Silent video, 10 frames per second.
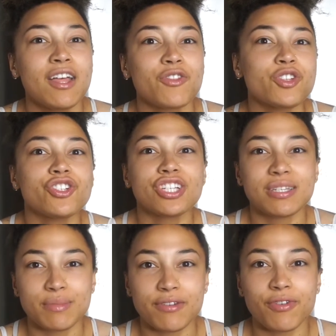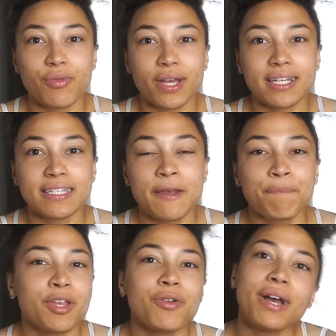those are just some different ways.
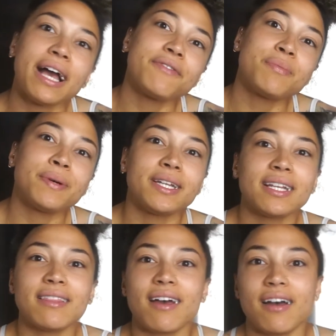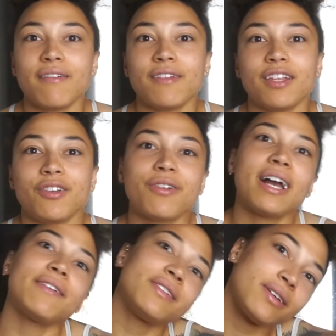You don't have to put it in the oven. You don't
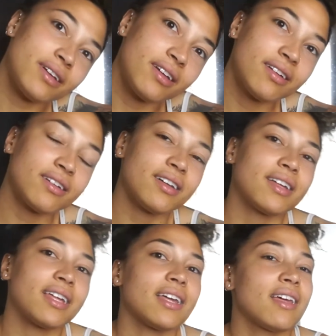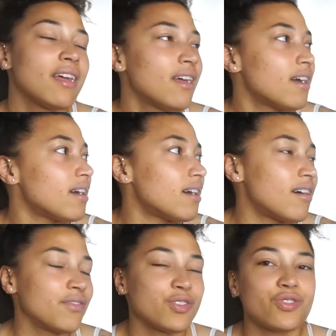have to cook it
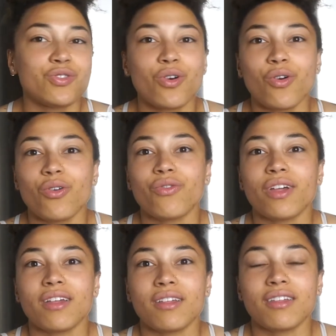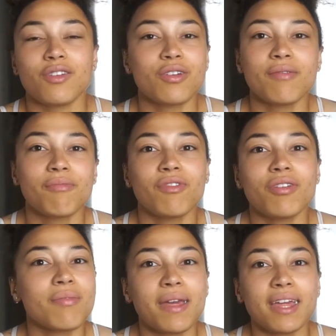on the stove. Like, you
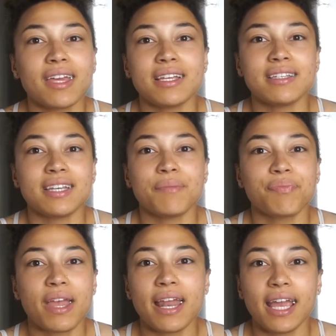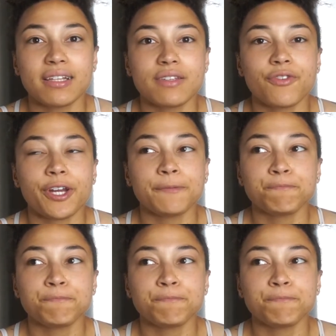can make it easy and hands-free.